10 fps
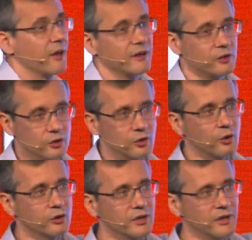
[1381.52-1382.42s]
not
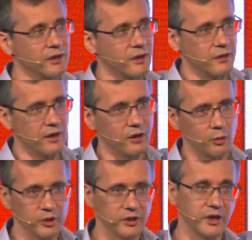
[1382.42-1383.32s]
only the
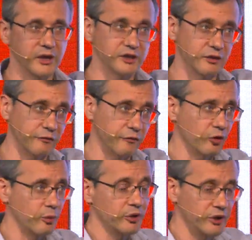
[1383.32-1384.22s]
communication
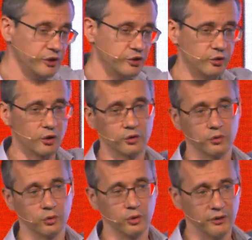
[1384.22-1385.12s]
from issuer
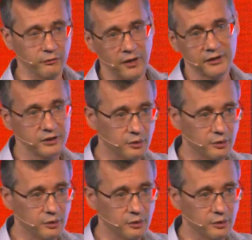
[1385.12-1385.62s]
to investor,